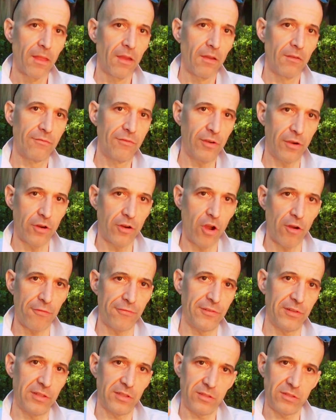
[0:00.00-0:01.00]
very
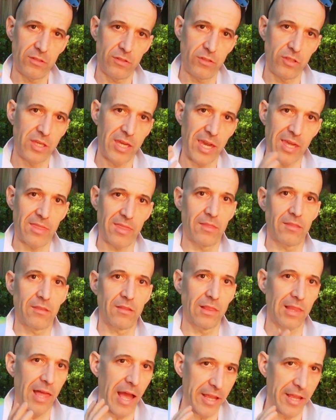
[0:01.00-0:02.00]
often you get
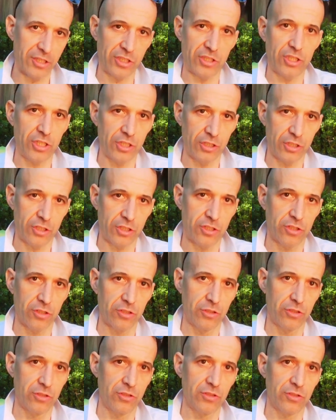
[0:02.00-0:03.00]
last year's
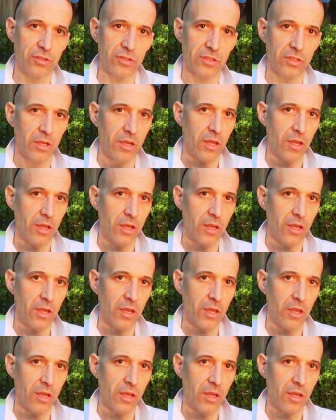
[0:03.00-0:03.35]
shoes